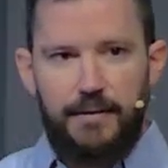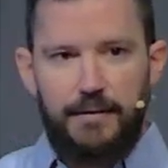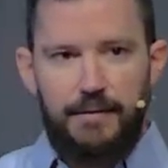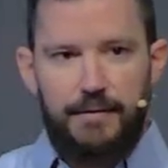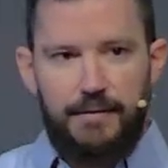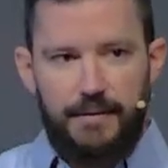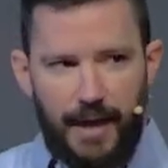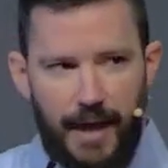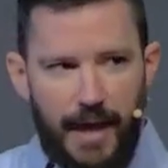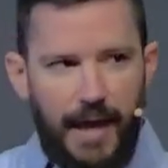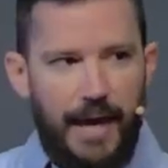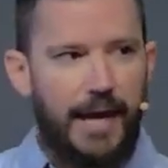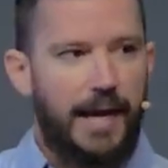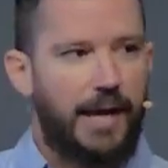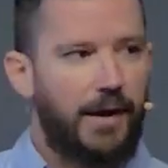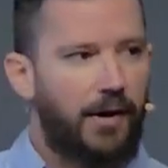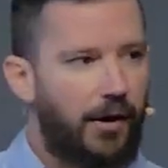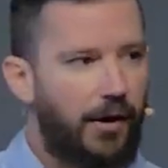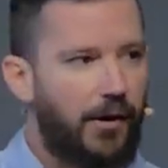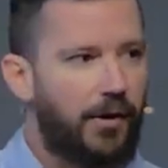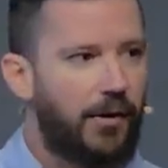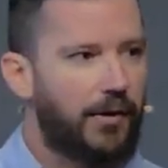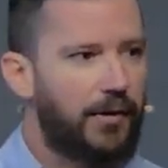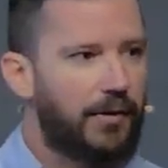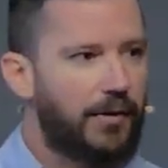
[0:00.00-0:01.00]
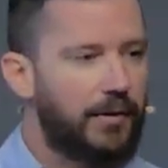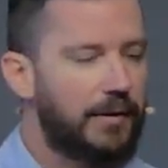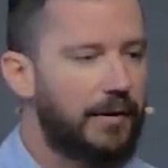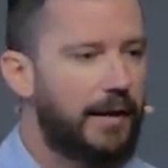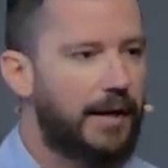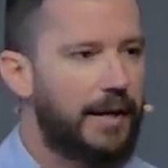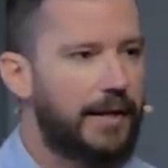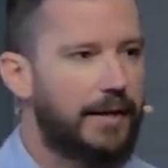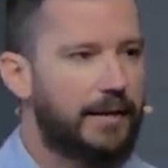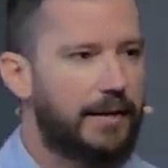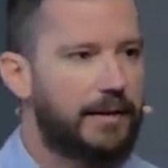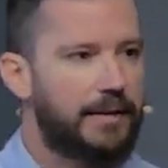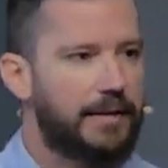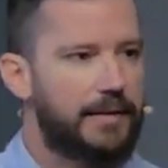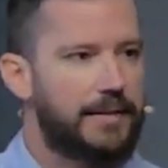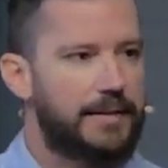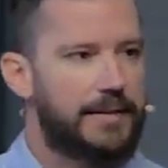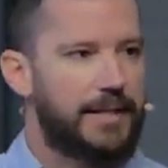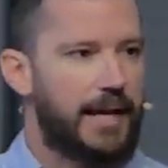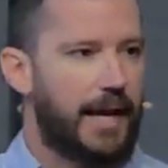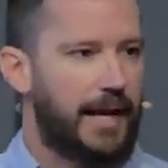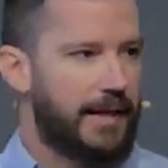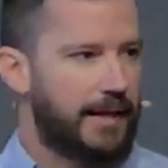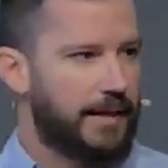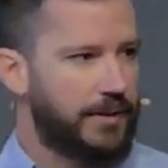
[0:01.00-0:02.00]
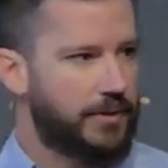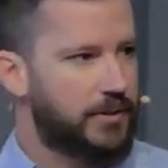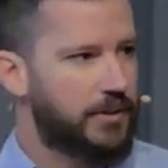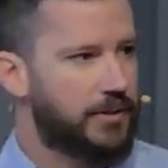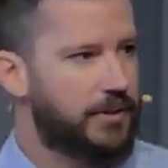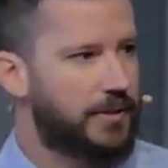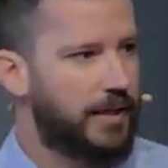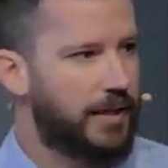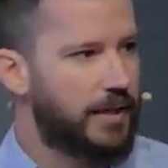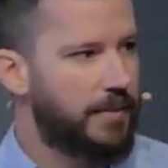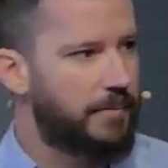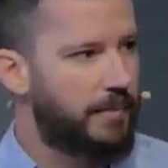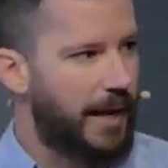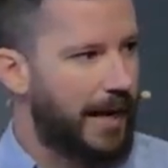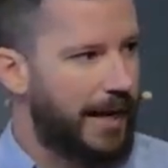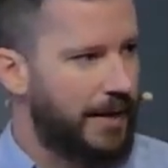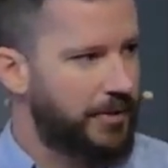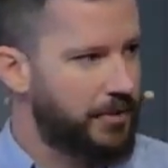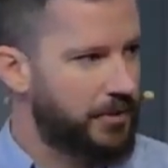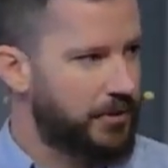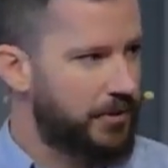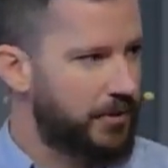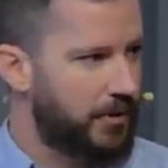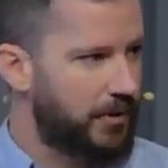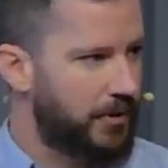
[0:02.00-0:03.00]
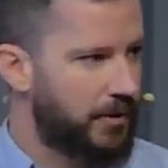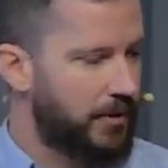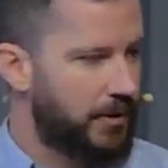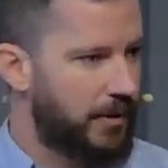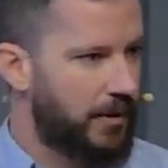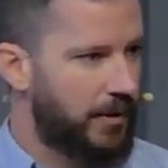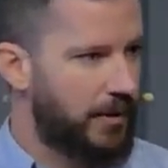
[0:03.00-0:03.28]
they are like tenants that a master